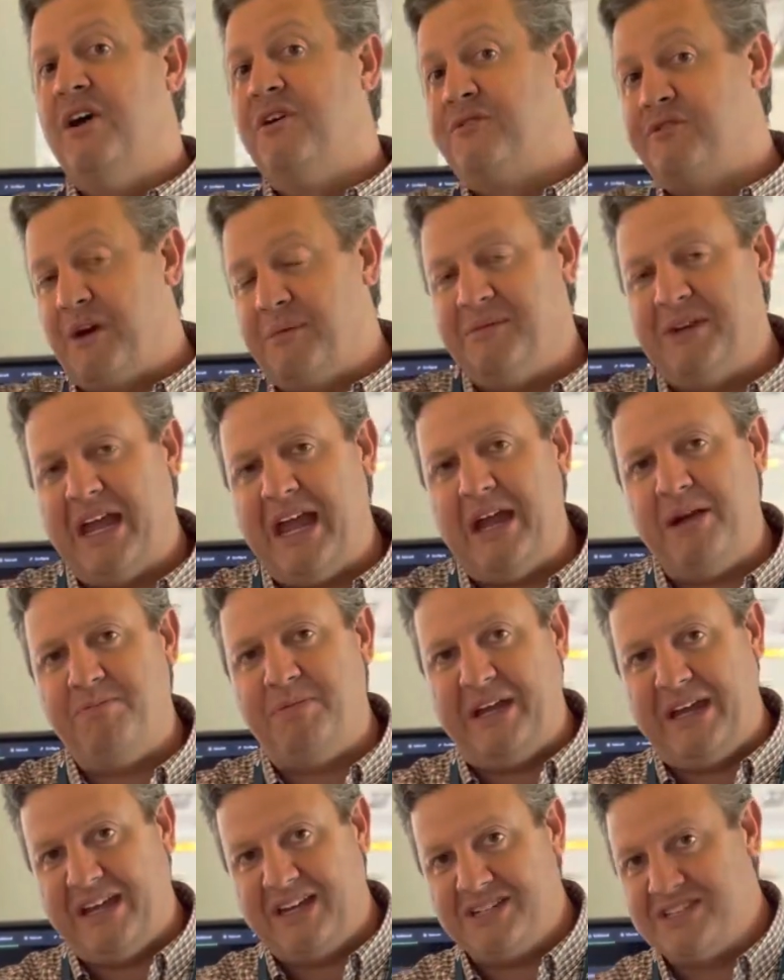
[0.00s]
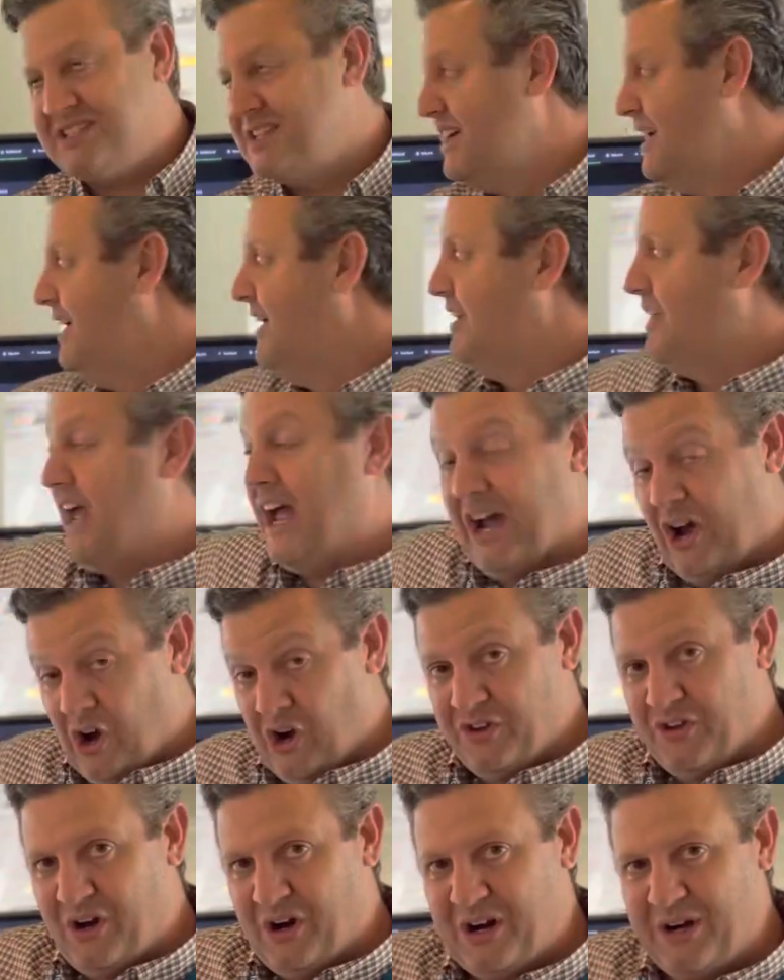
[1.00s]
from the APs on
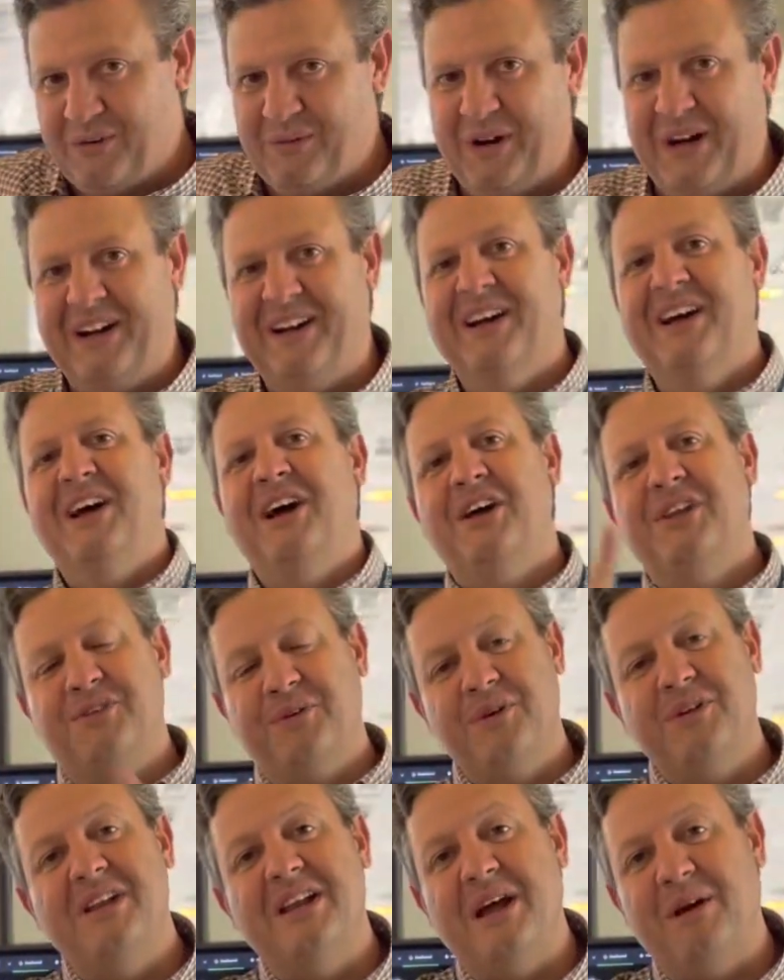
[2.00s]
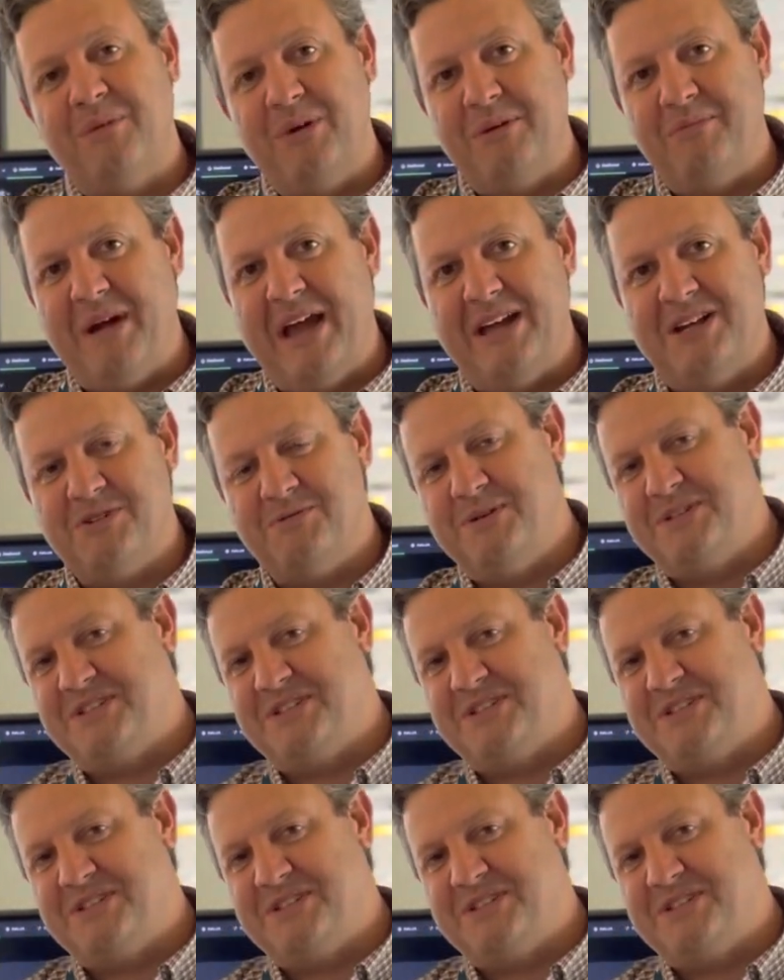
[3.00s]
the hardware through the network management